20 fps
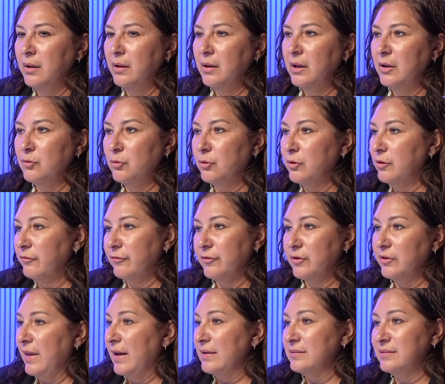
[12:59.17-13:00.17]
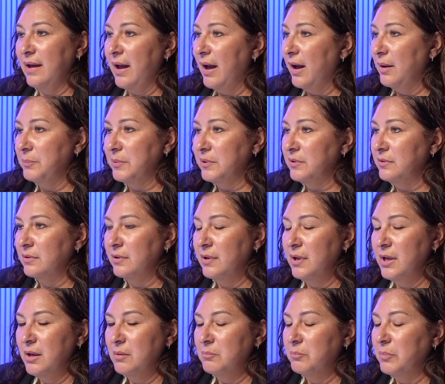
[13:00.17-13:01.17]
in order for that to happen.
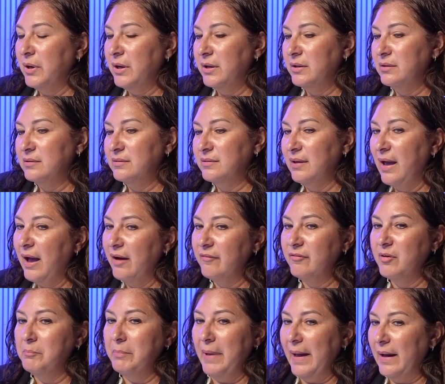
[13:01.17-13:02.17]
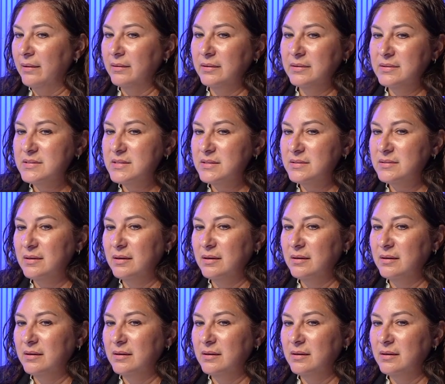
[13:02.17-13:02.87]
But to have a balance,